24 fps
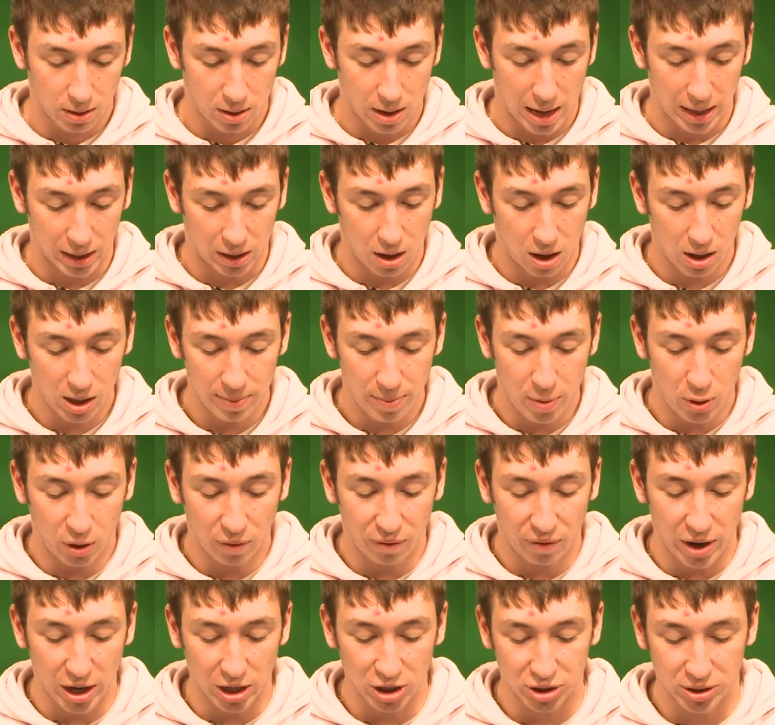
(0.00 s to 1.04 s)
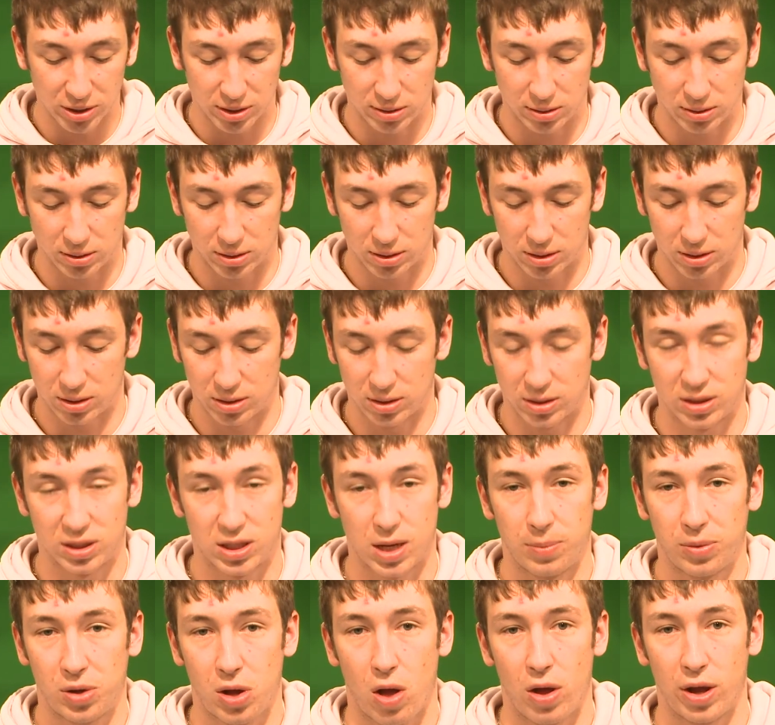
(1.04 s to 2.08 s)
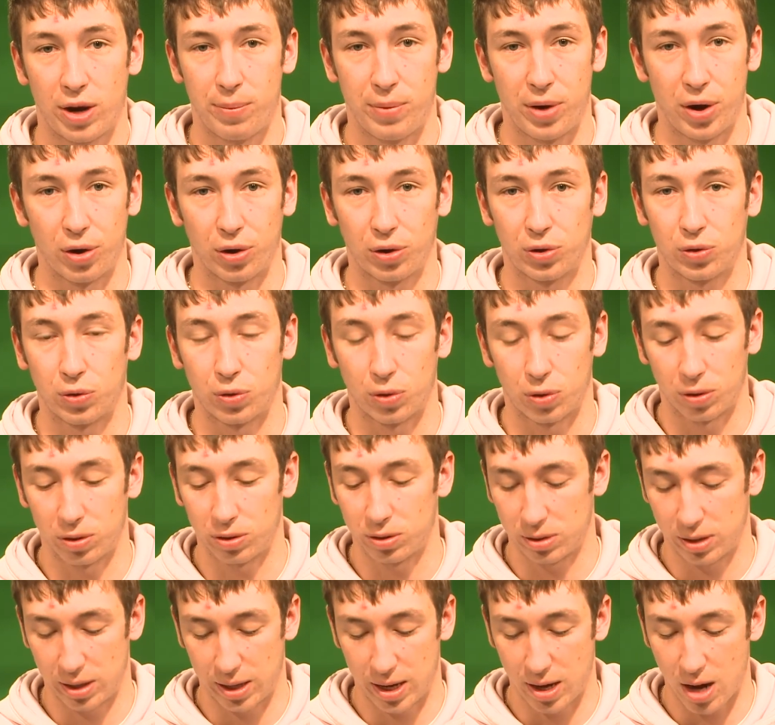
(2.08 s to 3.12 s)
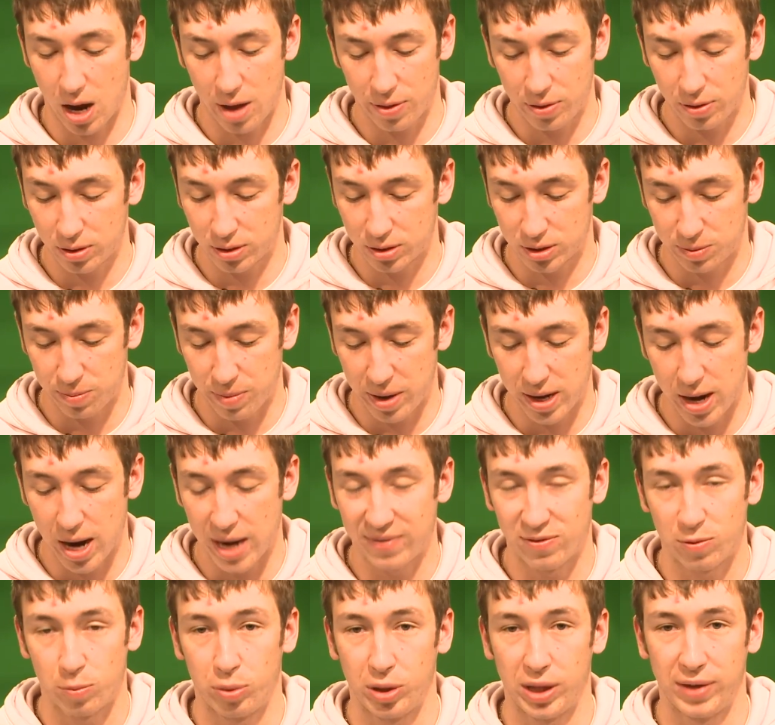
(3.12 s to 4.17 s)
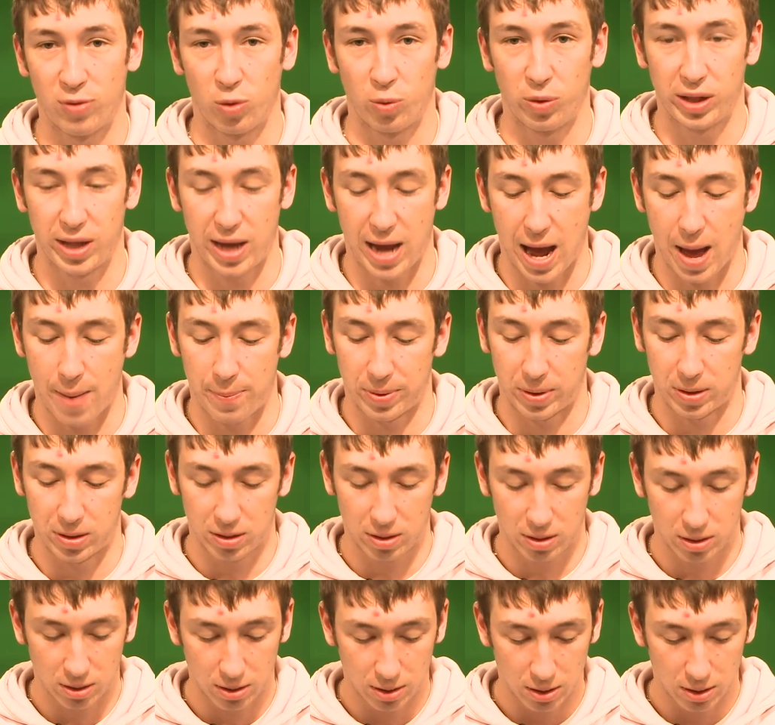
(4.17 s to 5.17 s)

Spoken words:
I call it motivation, some call it a miracle, and others may not even believe it really happened.